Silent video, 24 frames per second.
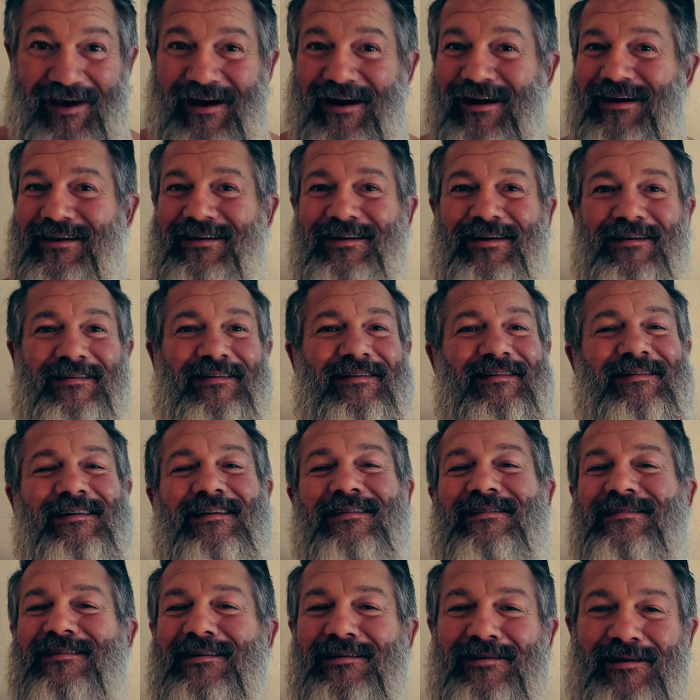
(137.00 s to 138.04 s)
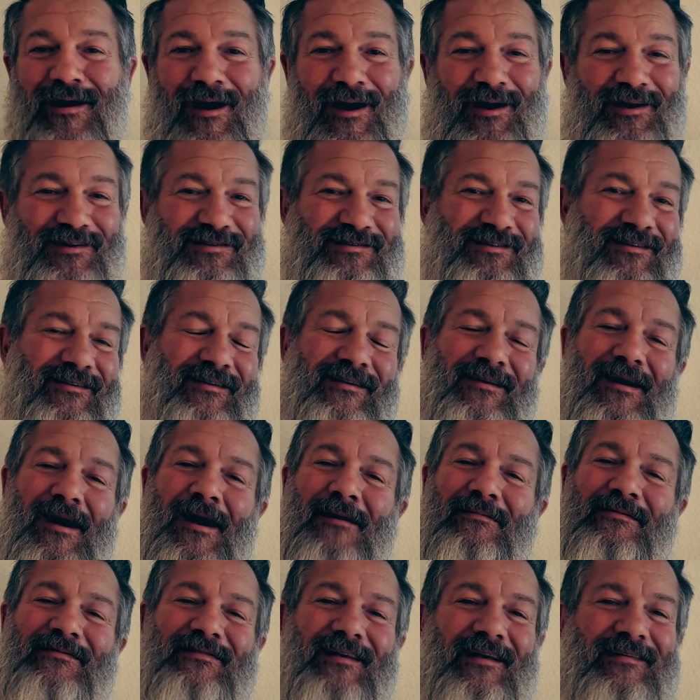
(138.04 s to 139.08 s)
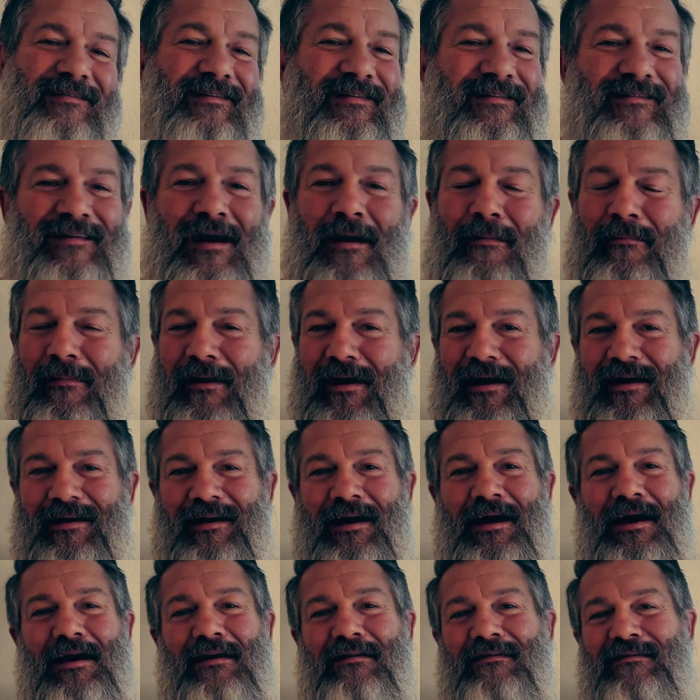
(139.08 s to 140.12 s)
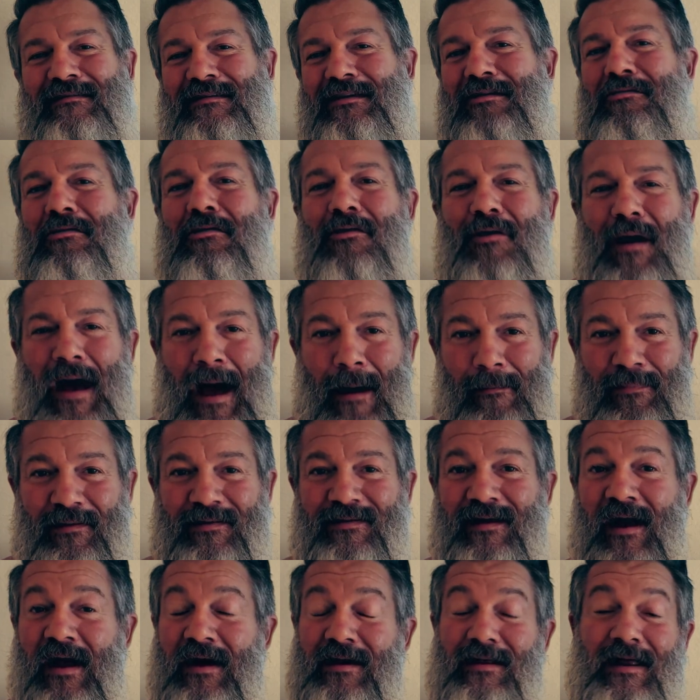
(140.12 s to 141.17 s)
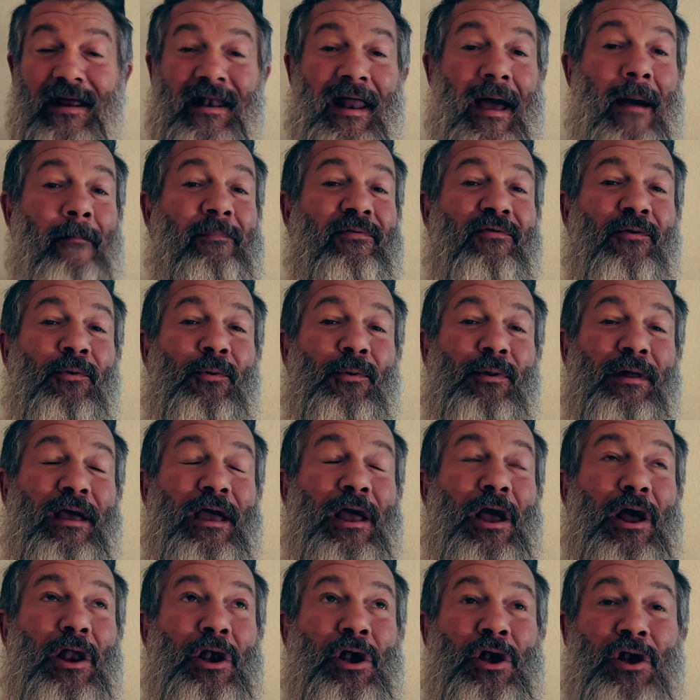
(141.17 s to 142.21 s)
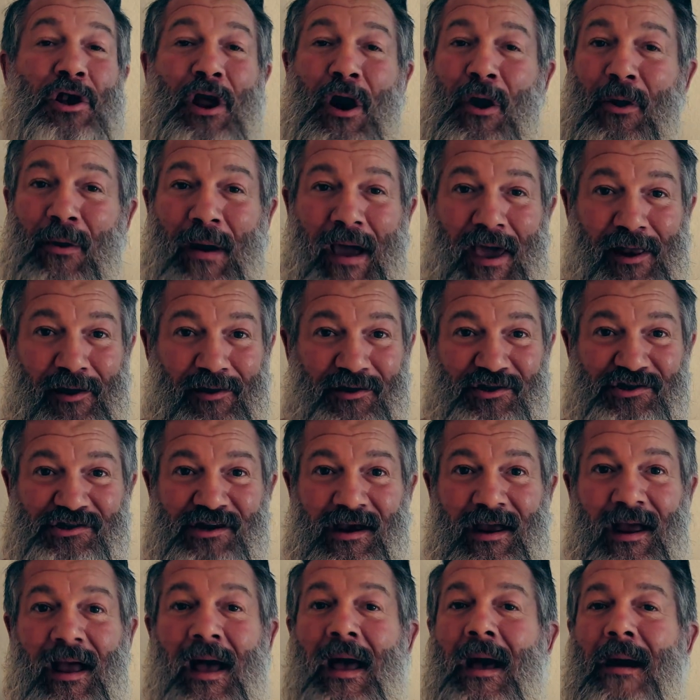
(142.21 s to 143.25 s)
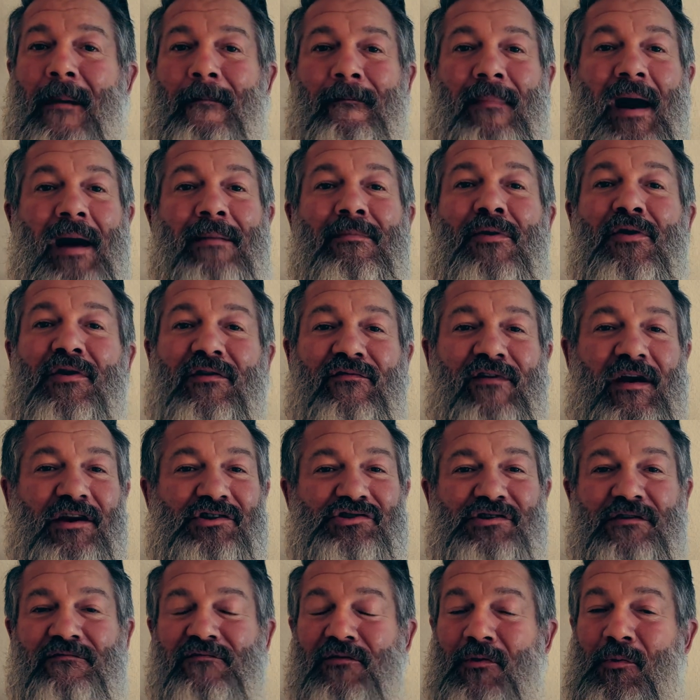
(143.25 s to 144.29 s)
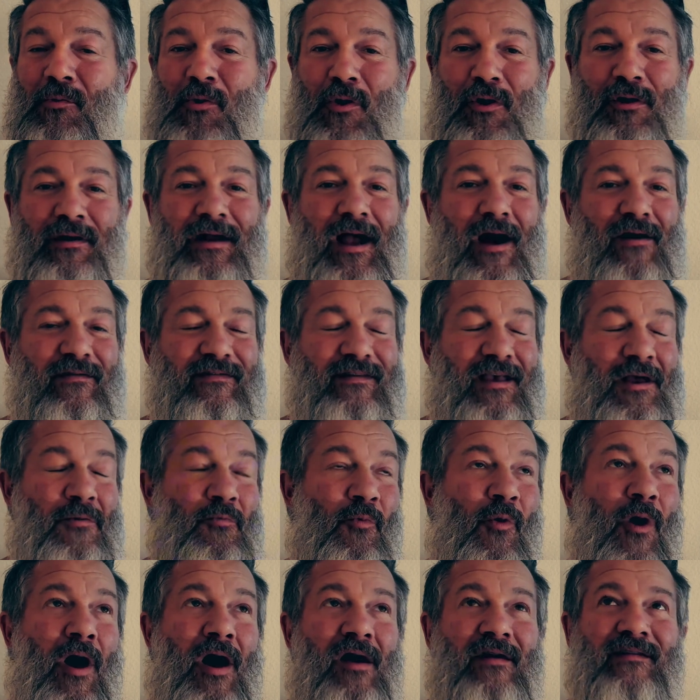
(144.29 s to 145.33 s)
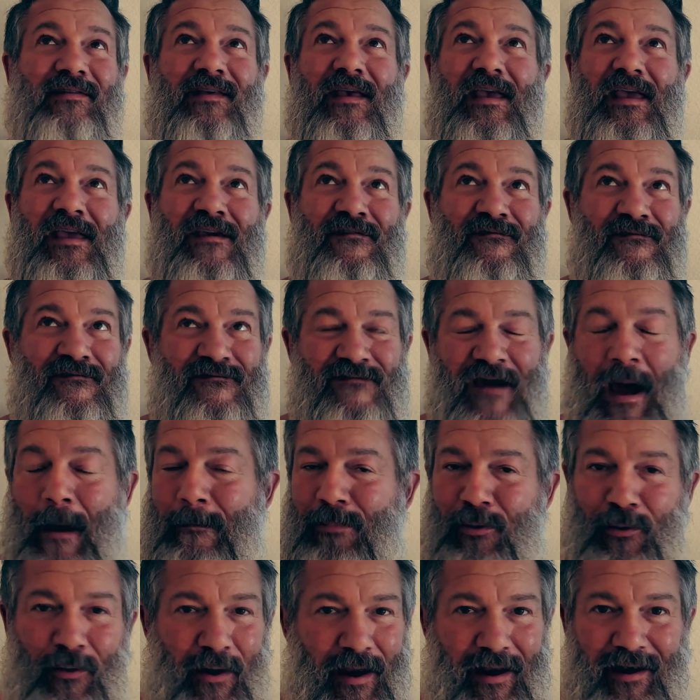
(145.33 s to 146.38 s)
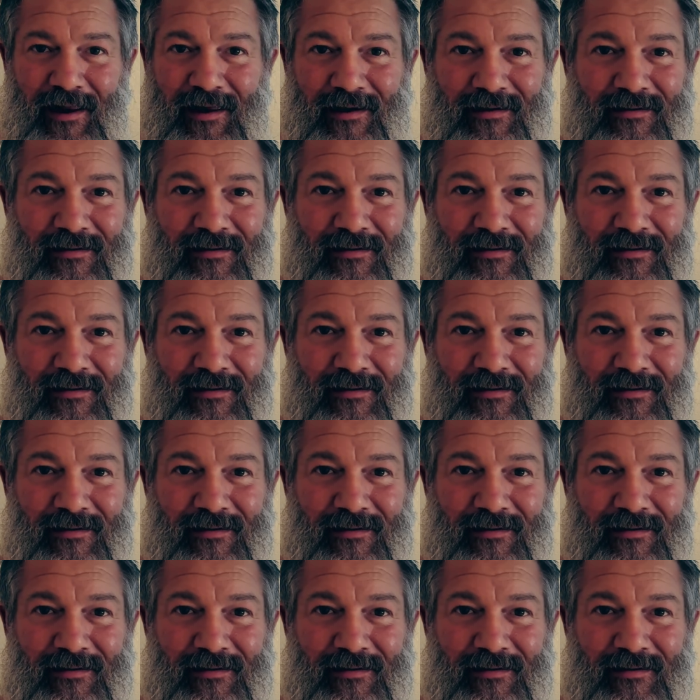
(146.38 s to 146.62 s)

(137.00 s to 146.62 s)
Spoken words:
Consistent nausea, upset stomach, zero appetite, and absolutely no energy. My motivation for workouts and walks evaporated.